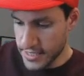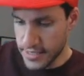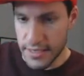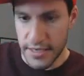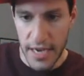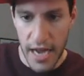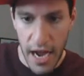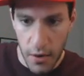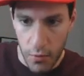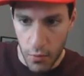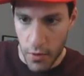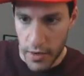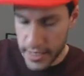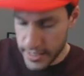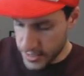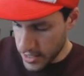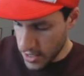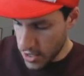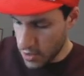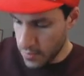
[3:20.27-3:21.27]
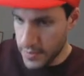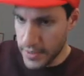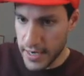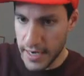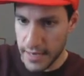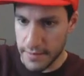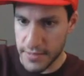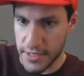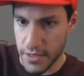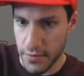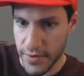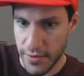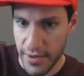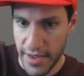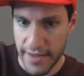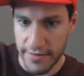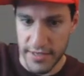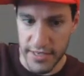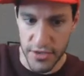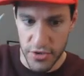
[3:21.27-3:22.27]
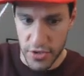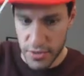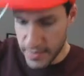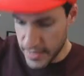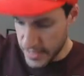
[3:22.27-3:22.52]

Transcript: not wanting to open up, so we will have to use my